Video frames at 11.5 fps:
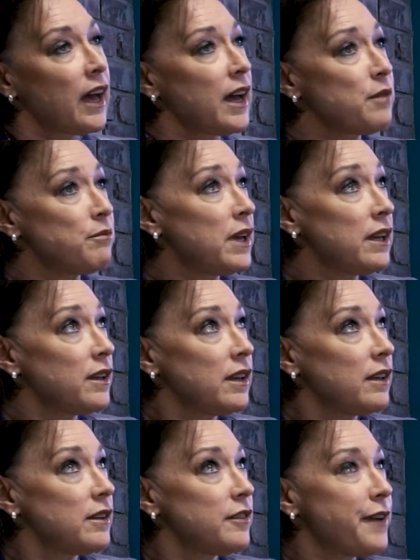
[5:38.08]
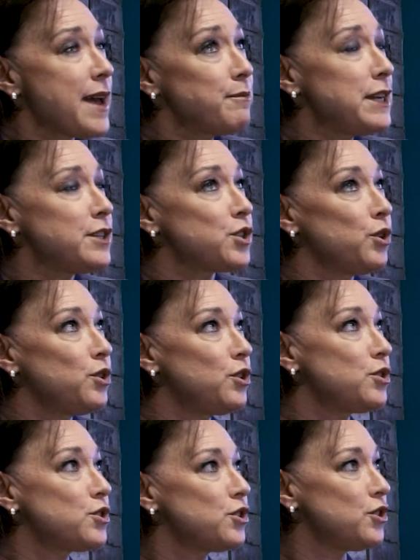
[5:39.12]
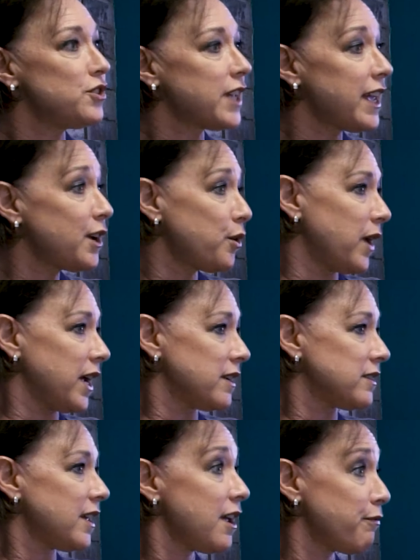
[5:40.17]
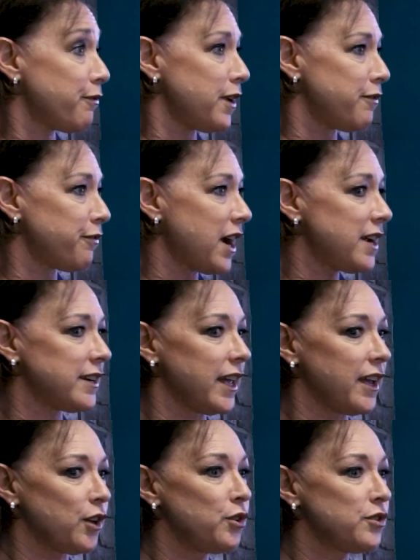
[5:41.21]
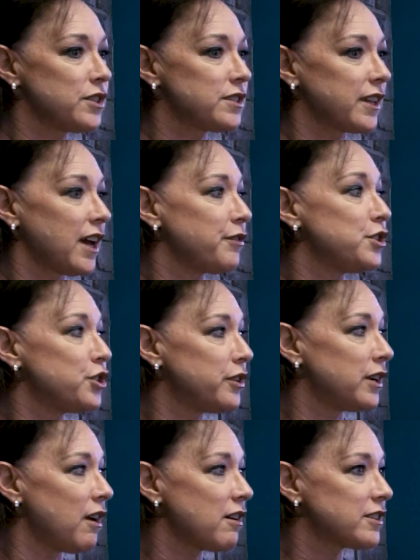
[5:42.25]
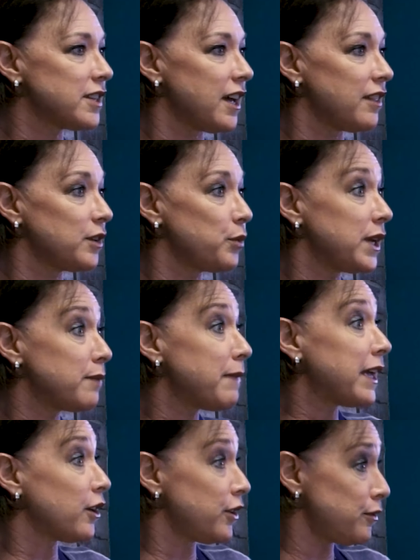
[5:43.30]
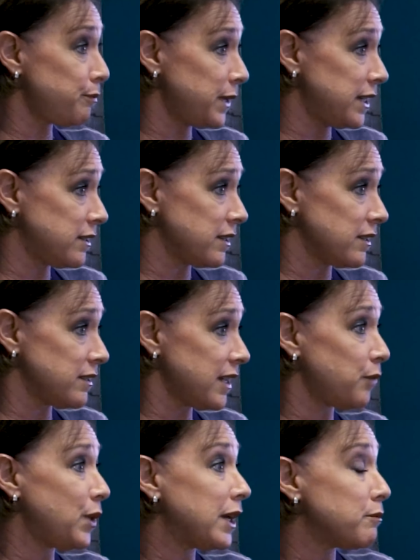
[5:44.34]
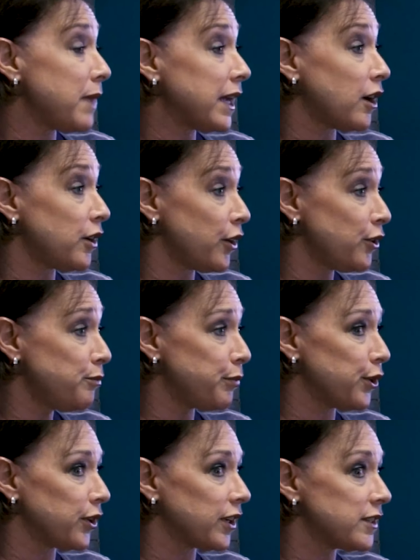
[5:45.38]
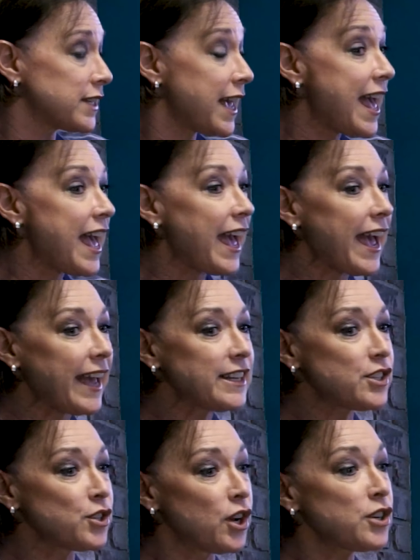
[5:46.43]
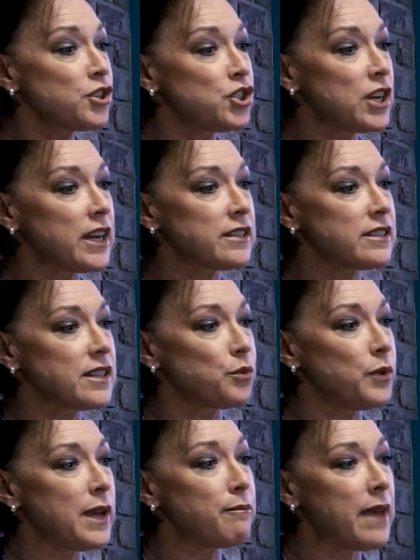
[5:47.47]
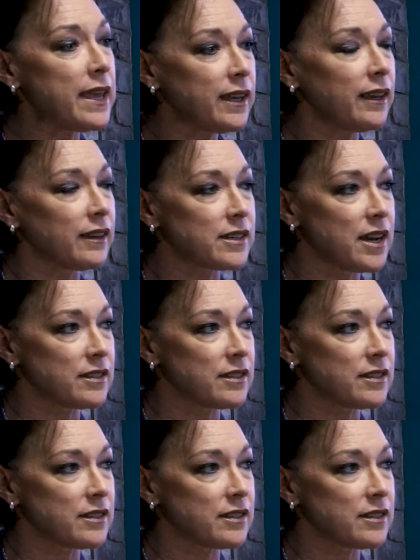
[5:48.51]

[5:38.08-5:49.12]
Um, Families who used to do takeaways every Friday, who discovered during lockdown that we can make our own pizzas and we can make our own burgers. And it's not just that we're making it